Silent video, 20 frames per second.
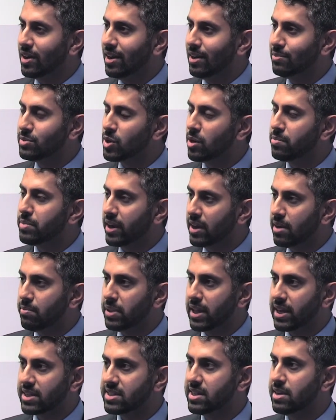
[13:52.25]
absorb that
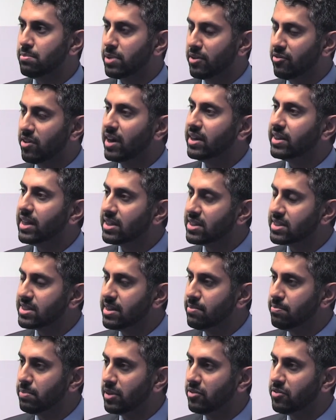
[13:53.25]
complexity and provide that
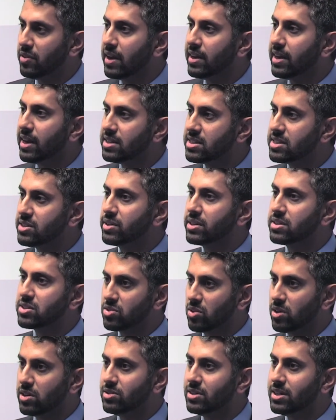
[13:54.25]
simple finance to
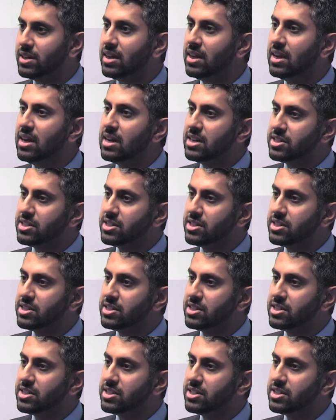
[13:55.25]
extraordinary